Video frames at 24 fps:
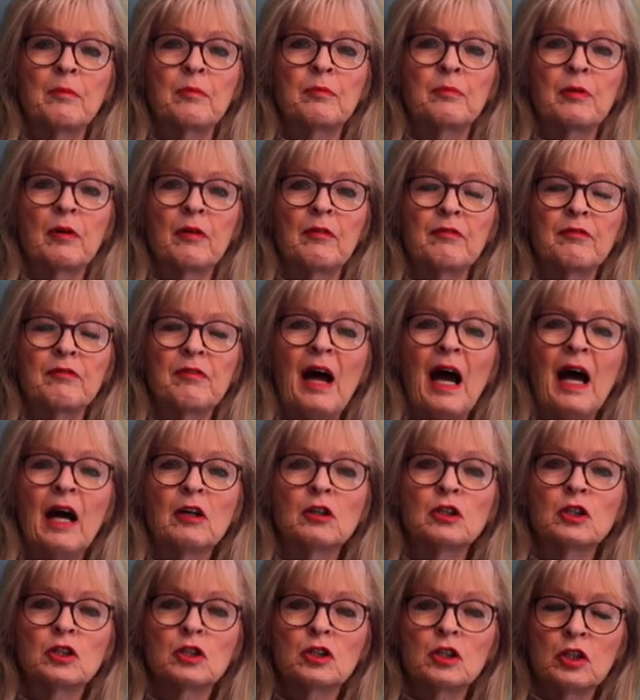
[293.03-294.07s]

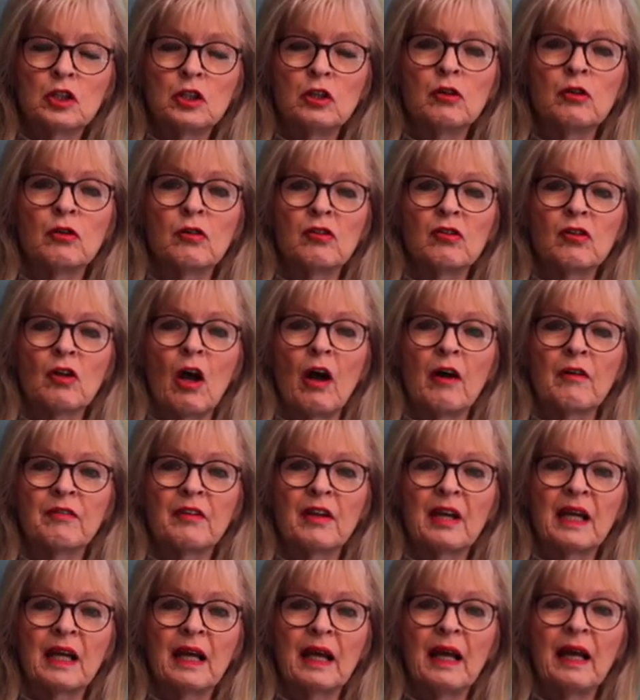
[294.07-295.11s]
profound truths of
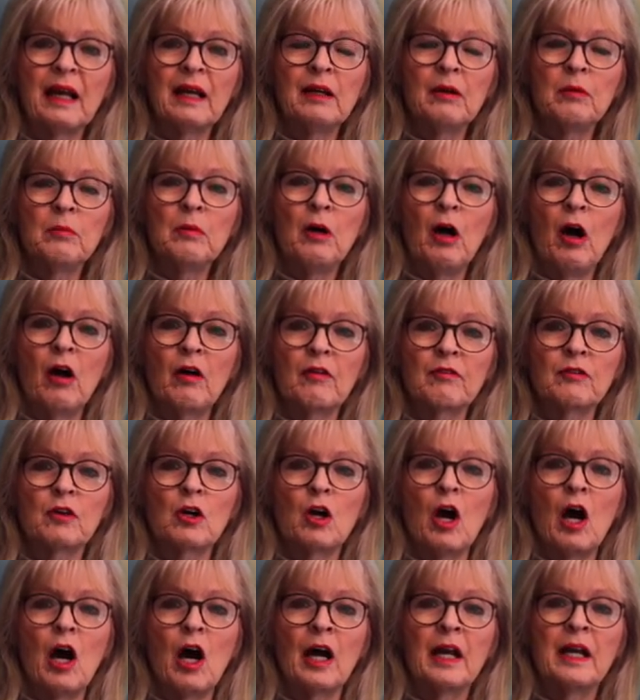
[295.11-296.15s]
the kingdom of
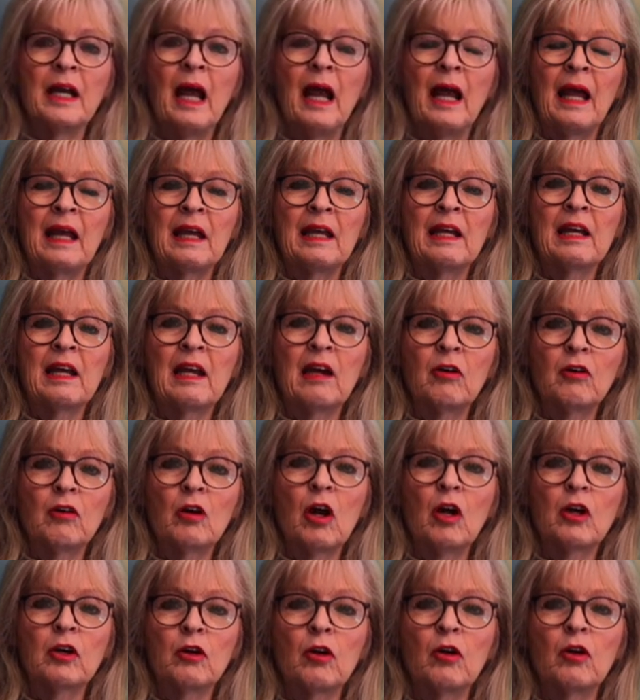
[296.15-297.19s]
God here
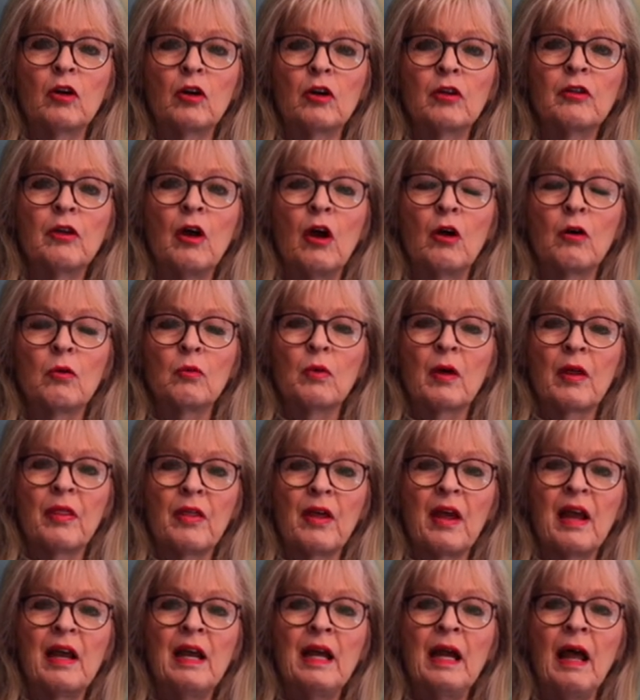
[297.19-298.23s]
on earth
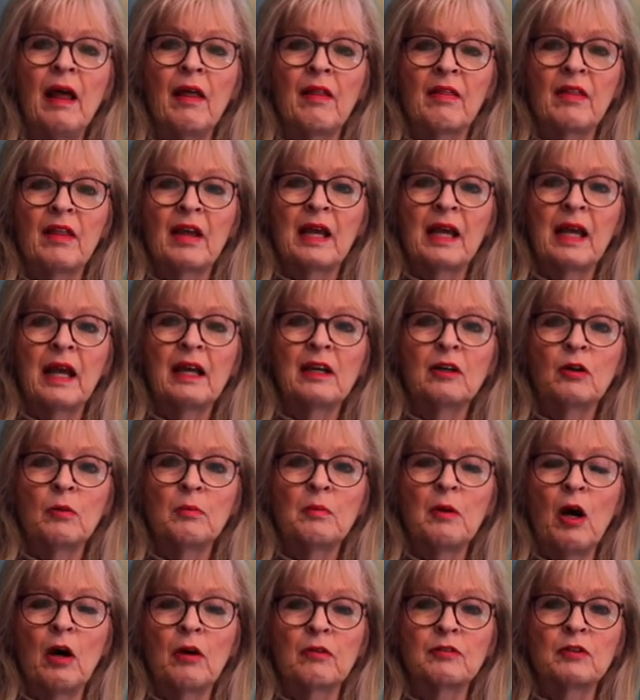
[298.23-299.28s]
within the
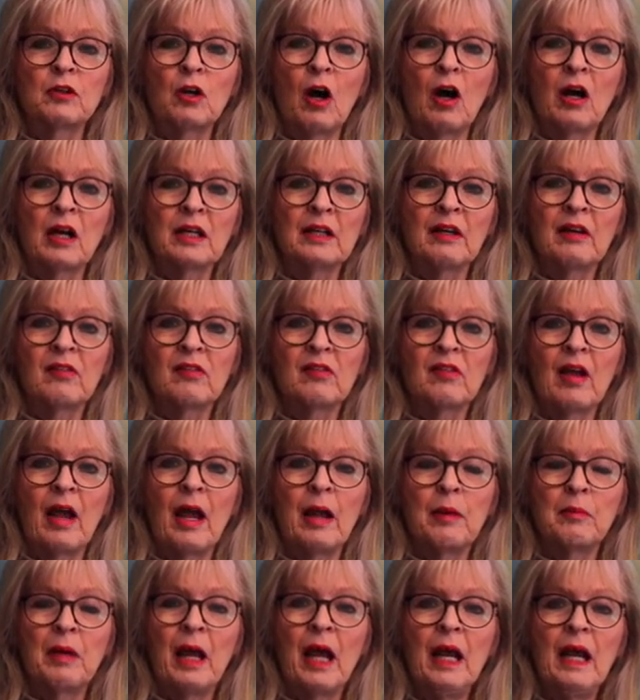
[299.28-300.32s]
kingdom of darkness.
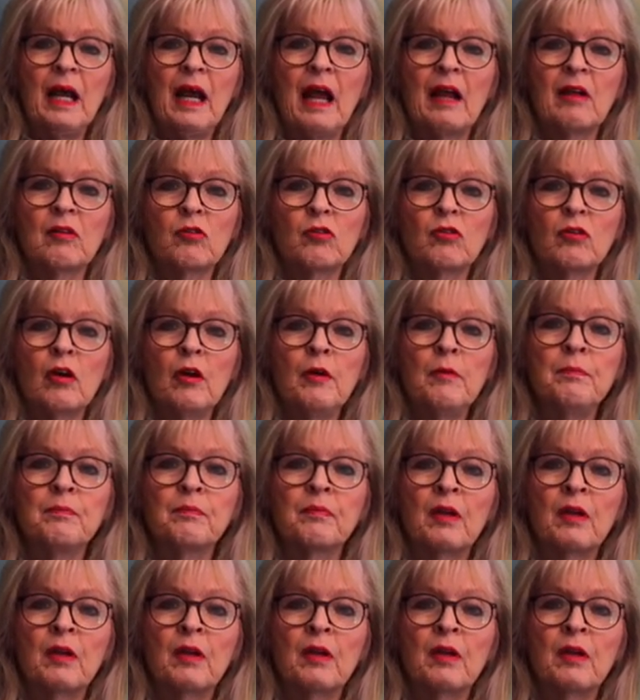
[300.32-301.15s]
Amen. And so